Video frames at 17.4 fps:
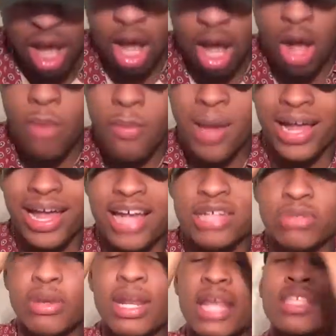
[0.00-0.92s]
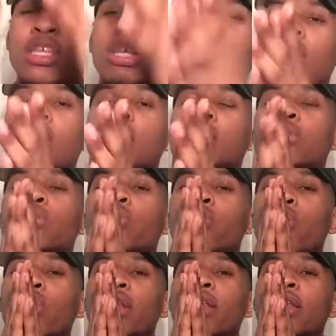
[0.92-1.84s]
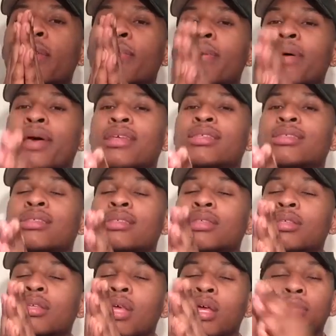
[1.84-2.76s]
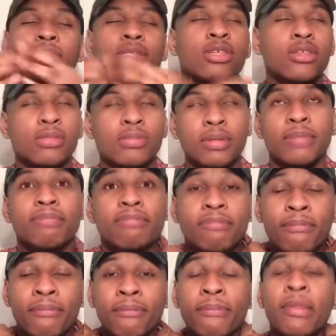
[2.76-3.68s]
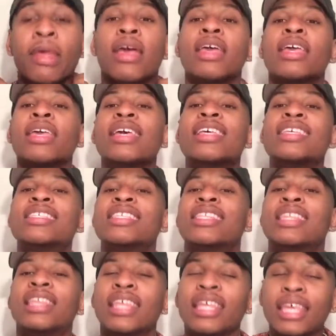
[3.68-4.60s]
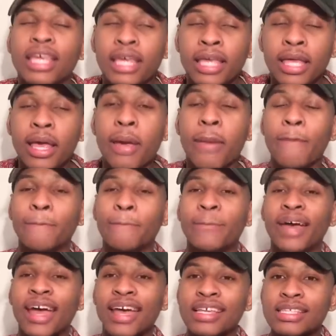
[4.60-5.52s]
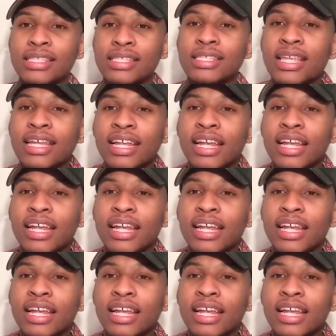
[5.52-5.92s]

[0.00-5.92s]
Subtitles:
oh my God, when I tell you he's one of the best, he is the best